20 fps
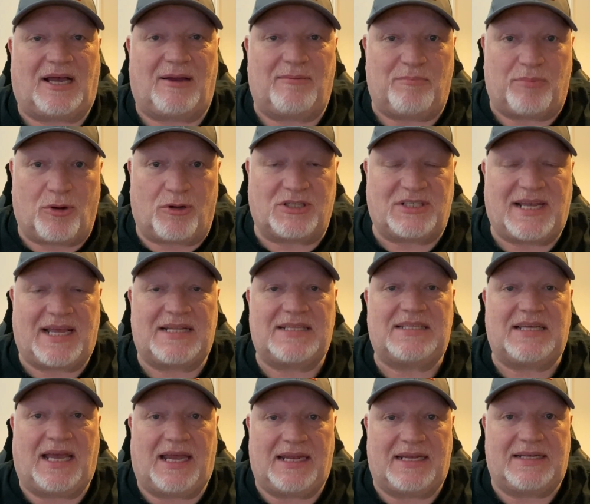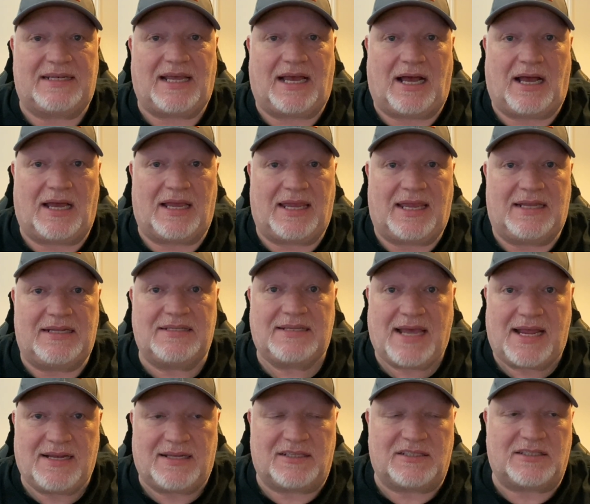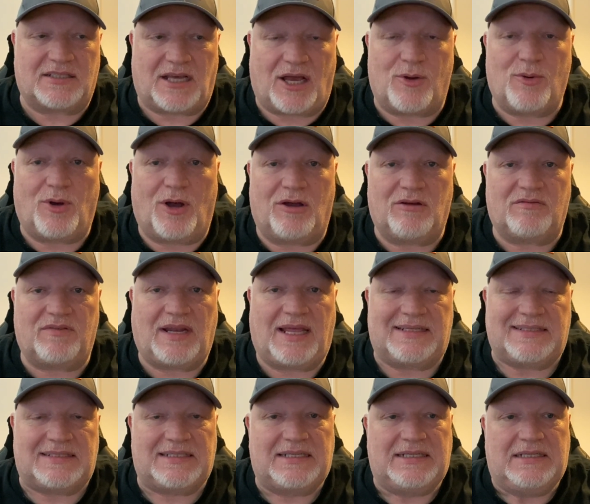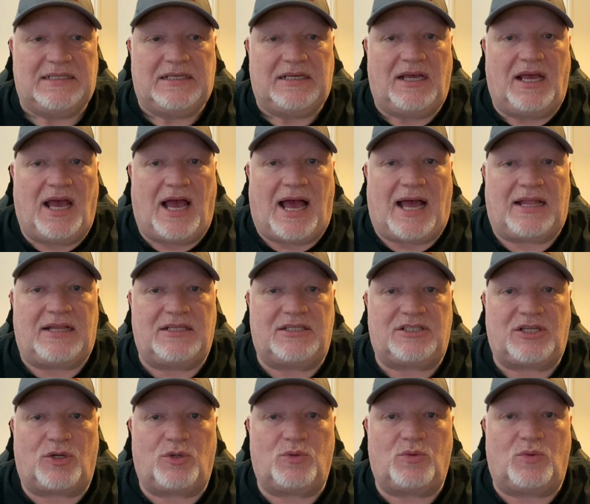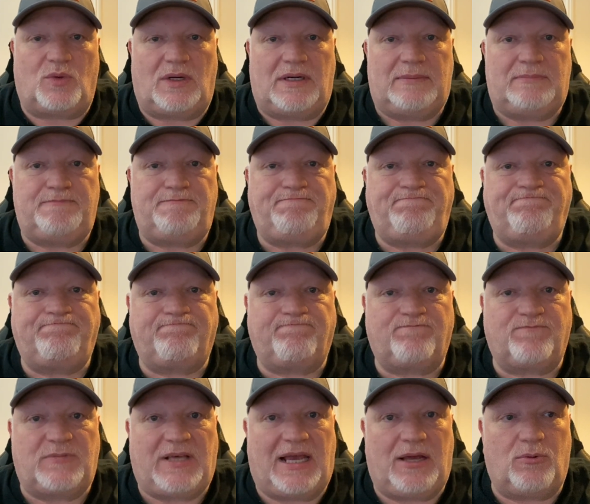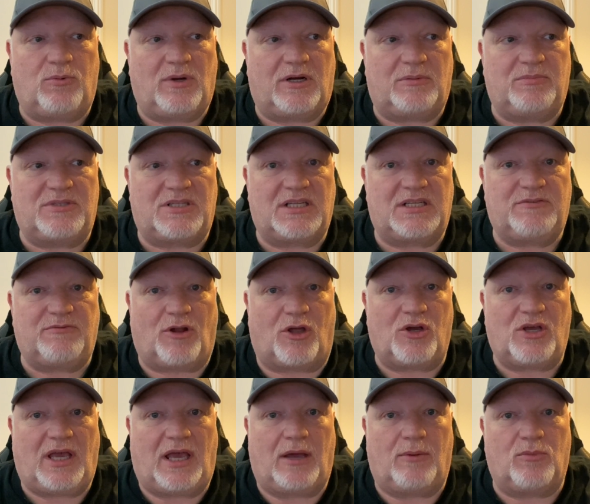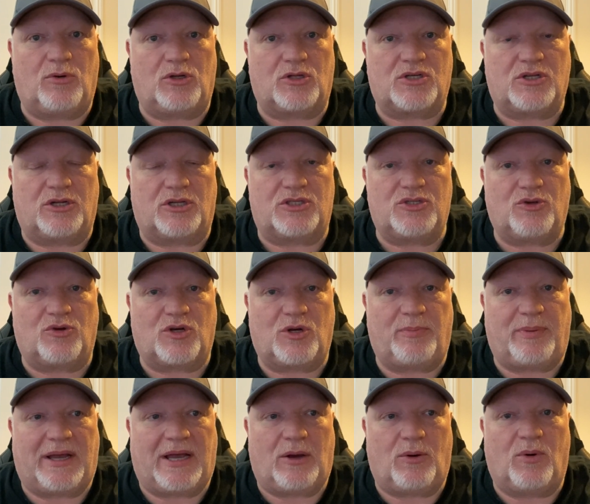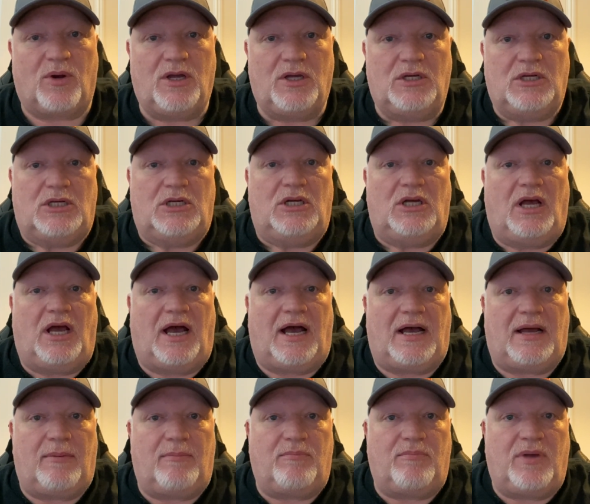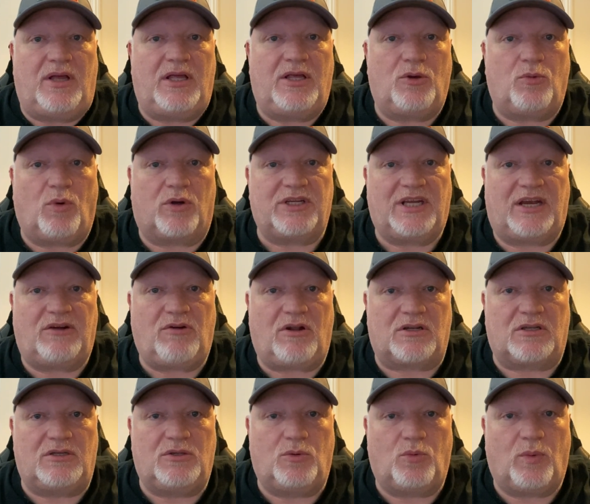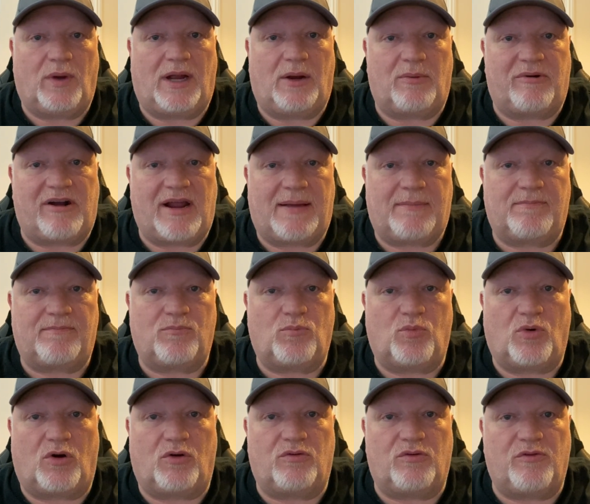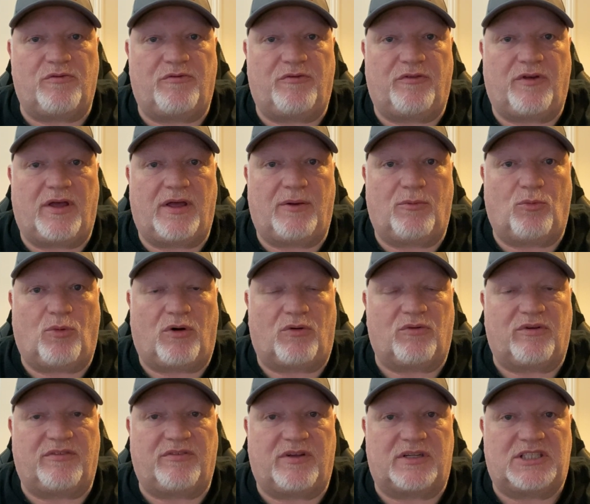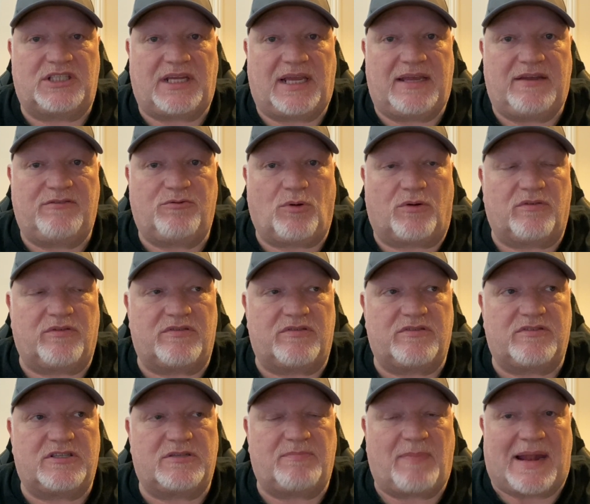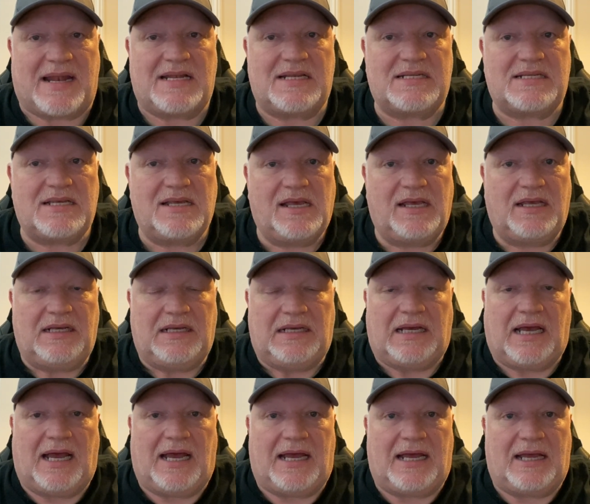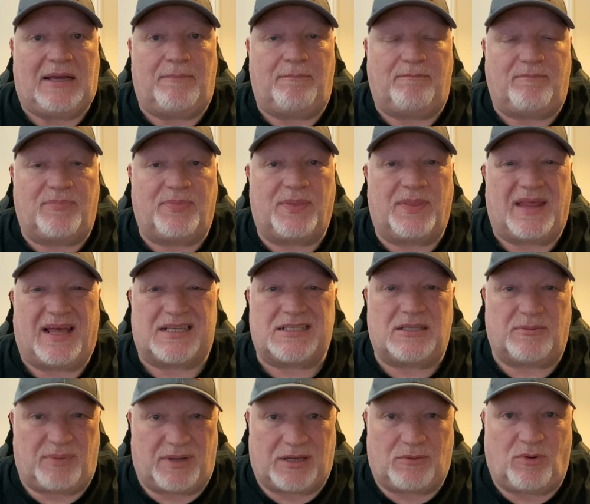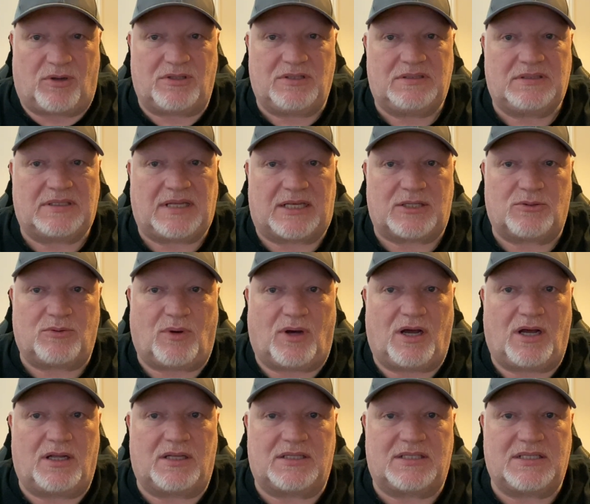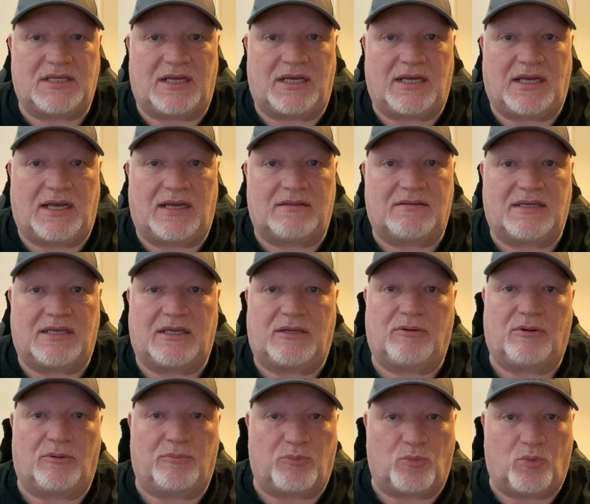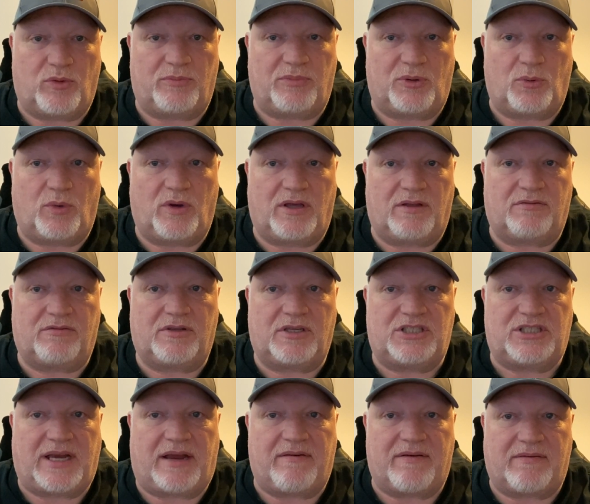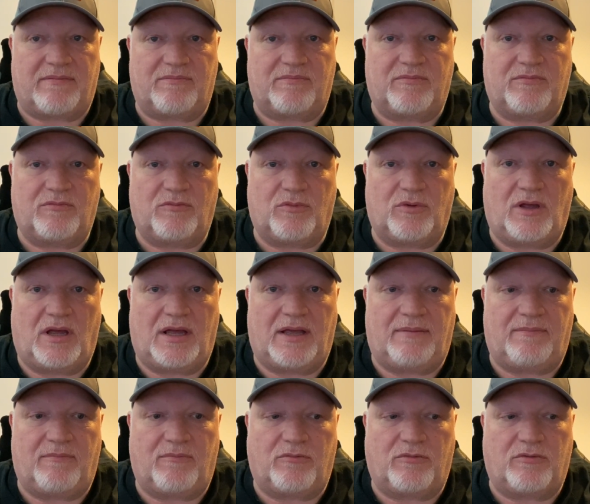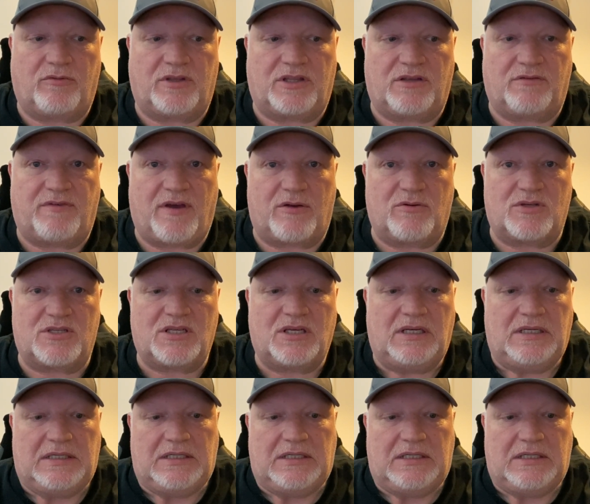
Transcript: I'm Project and I intend to go overland. And so, yeah, welcome to this vlog, and we're going to talk about 1 year on, where we're at, what we've achieved, what we've spent. That's the big one. That's what I think would be worth sharing with you folks.